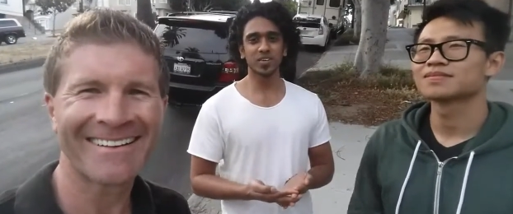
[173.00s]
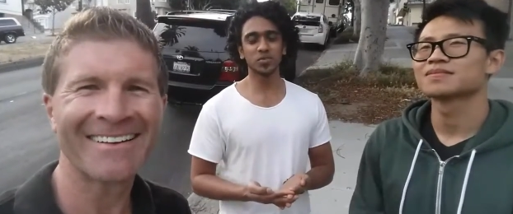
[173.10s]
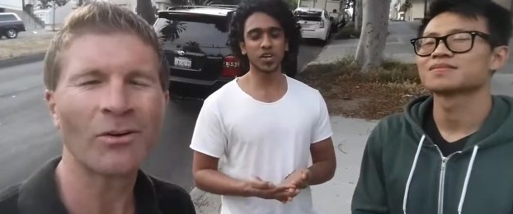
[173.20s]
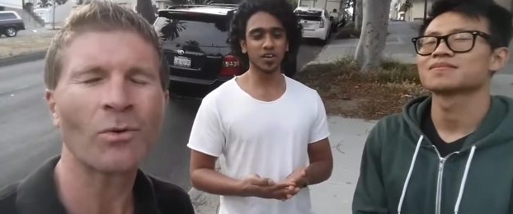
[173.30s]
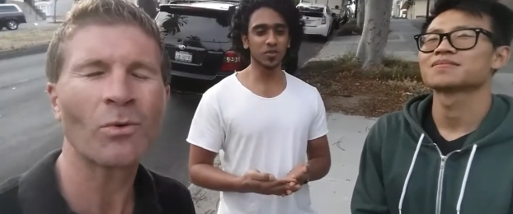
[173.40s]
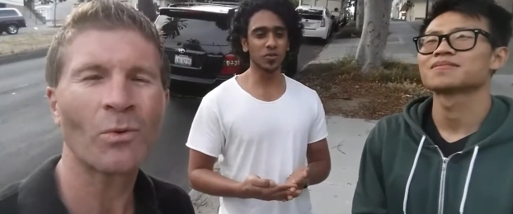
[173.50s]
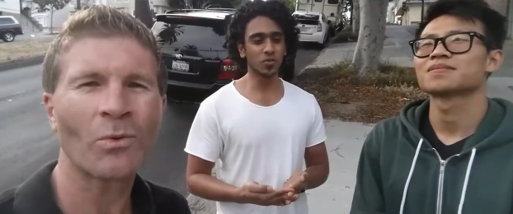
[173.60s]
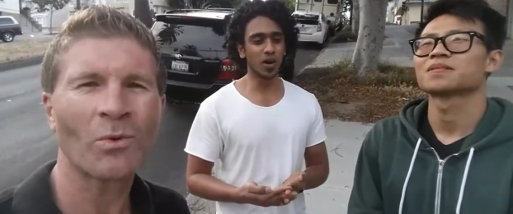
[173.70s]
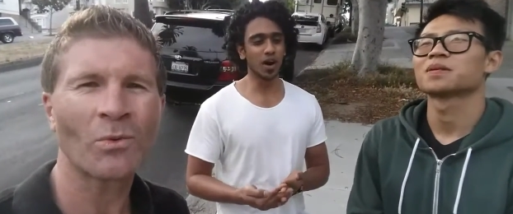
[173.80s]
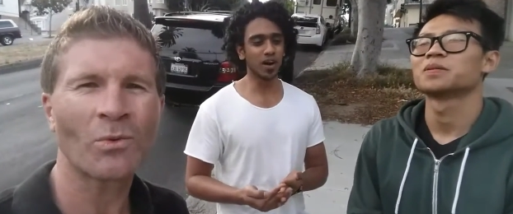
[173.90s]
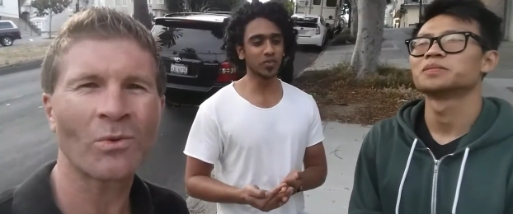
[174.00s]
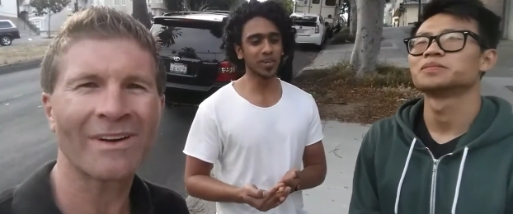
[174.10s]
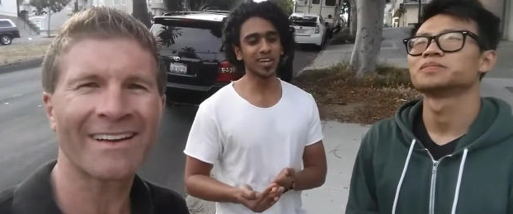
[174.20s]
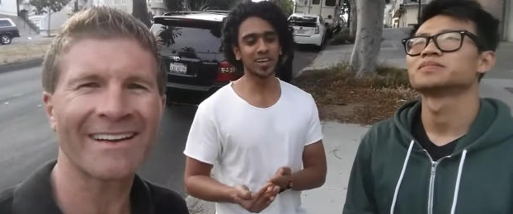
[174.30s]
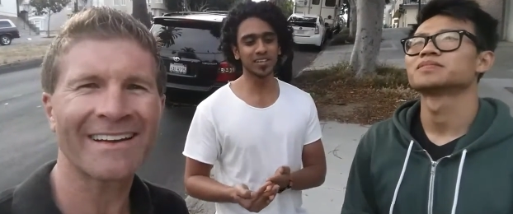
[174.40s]
Speaker 1: You start to uh,
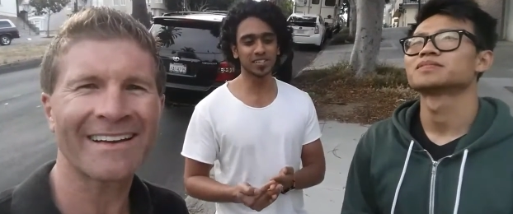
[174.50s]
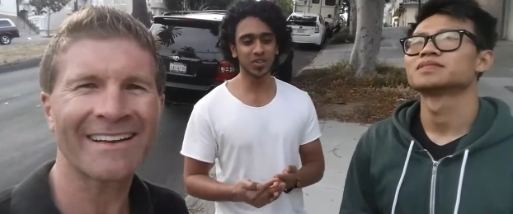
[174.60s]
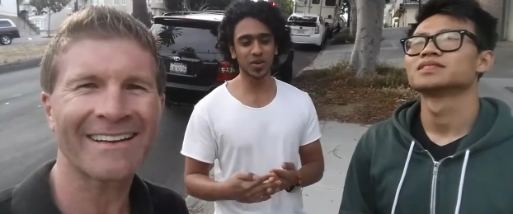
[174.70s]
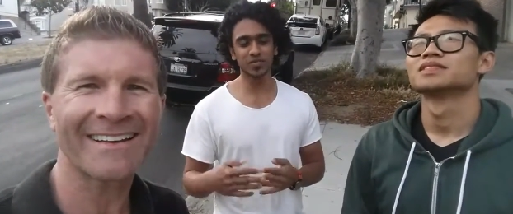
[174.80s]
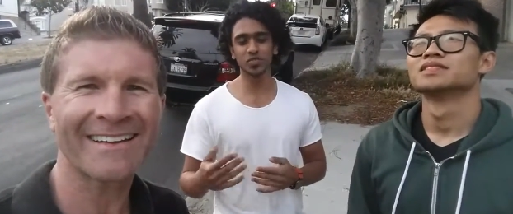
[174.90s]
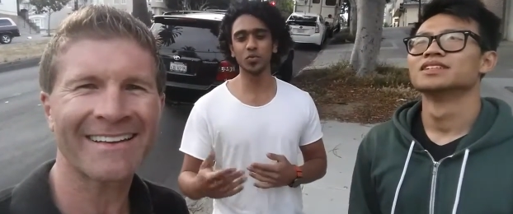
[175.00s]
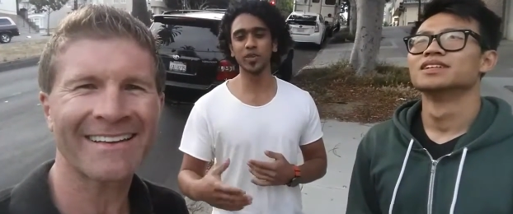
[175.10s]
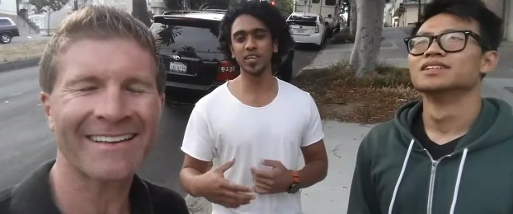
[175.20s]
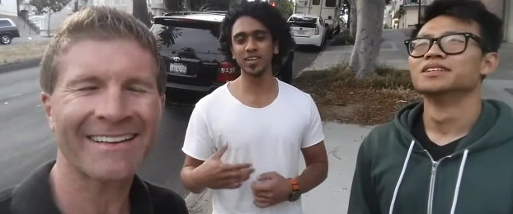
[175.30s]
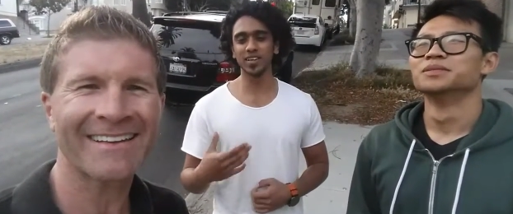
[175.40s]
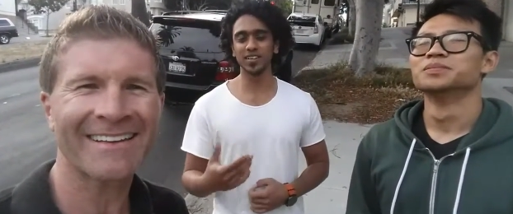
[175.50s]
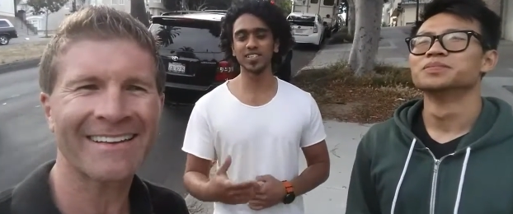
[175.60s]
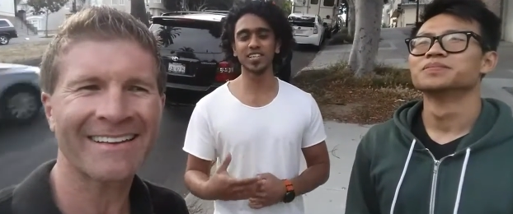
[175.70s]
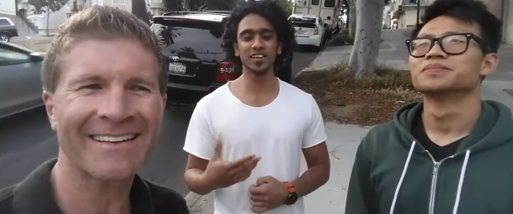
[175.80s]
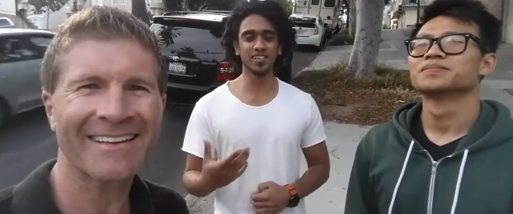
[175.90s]
realize that you have so many
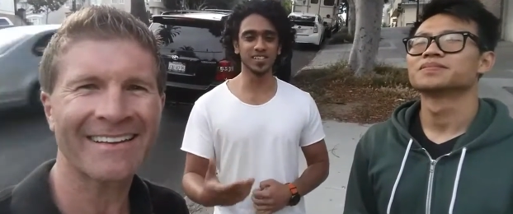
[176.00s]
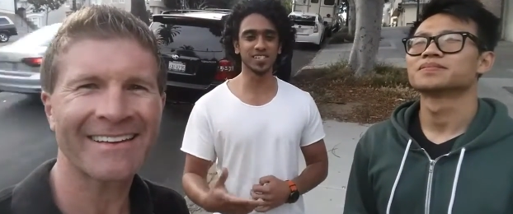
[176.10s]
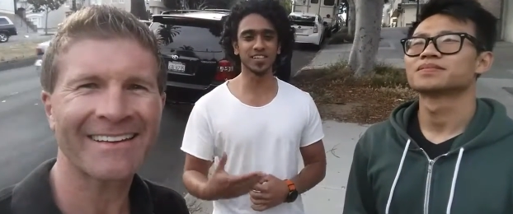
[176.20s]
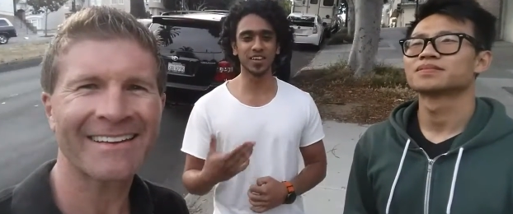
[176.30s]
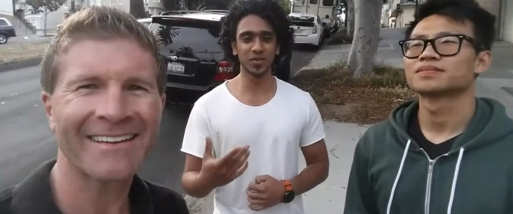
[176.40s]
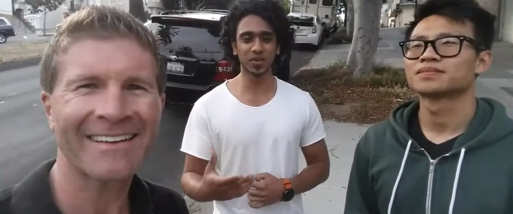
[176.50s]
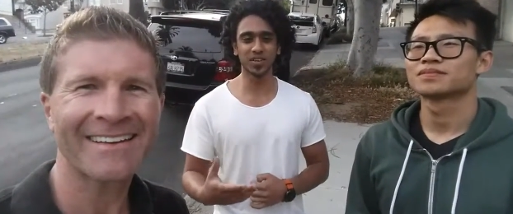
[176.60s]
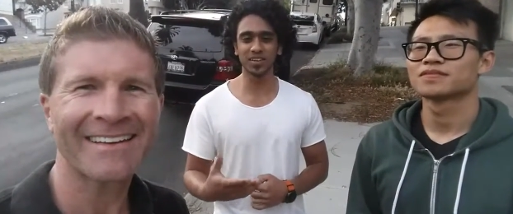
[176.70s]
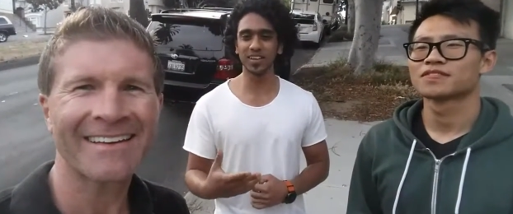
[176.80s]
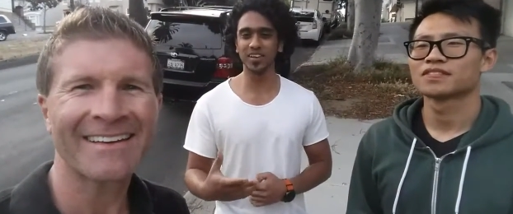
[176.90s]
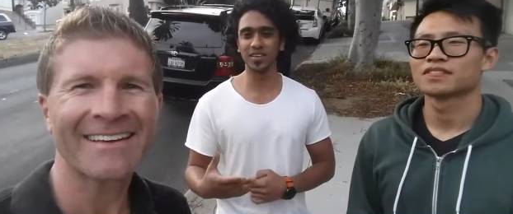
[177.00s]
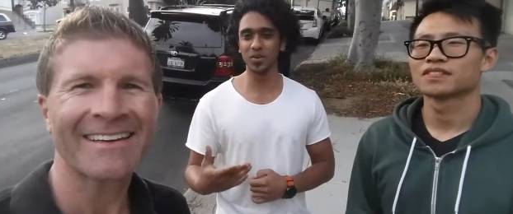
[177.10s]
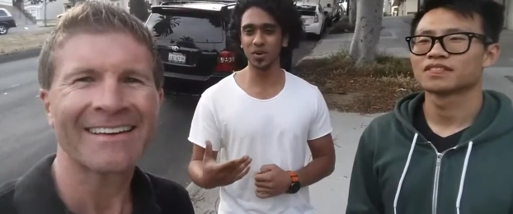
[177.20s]
skills that you can take,